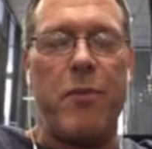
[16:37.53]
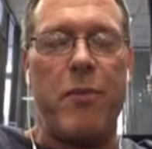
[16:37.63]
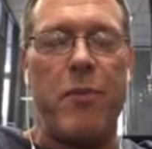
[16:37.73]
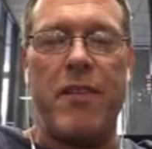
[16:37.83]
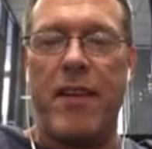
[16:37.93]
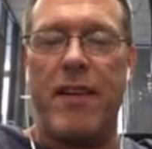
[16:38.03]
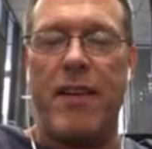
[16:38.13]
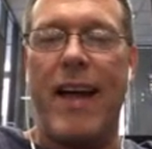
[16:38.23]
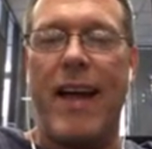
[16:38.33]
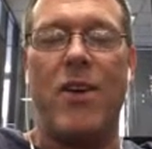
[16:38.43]
which means
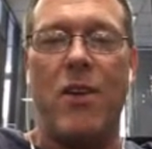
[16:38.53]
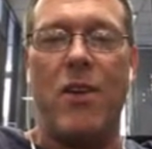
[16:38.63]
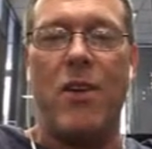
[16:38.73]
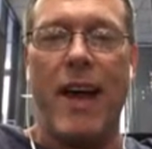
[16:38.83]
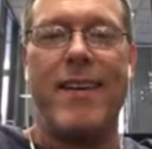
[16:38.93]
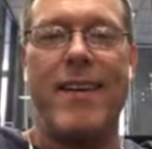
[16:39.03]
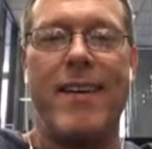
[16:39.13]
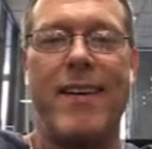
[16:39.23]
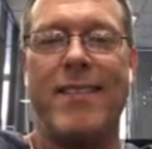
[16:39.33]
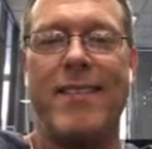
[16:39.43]
that I don't like,